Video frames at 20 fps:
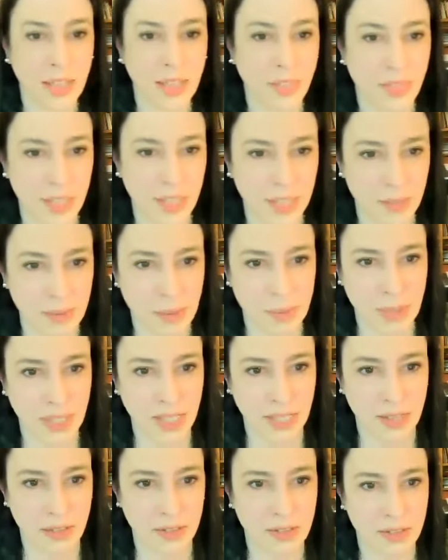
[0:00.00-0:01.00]
of thing that might be
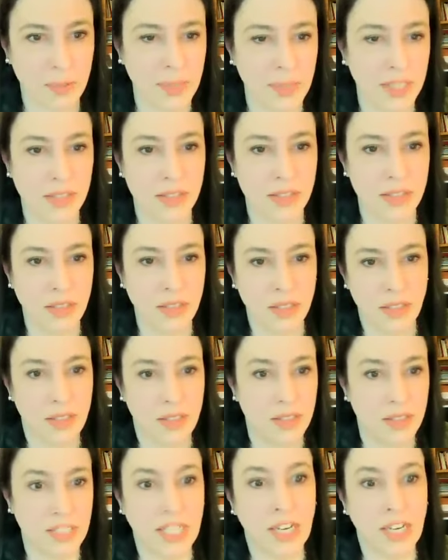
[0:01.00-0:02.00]
like a little bit
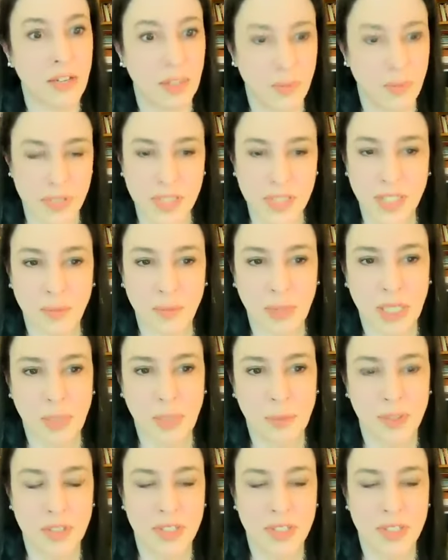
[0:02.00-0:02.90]
scary for some people.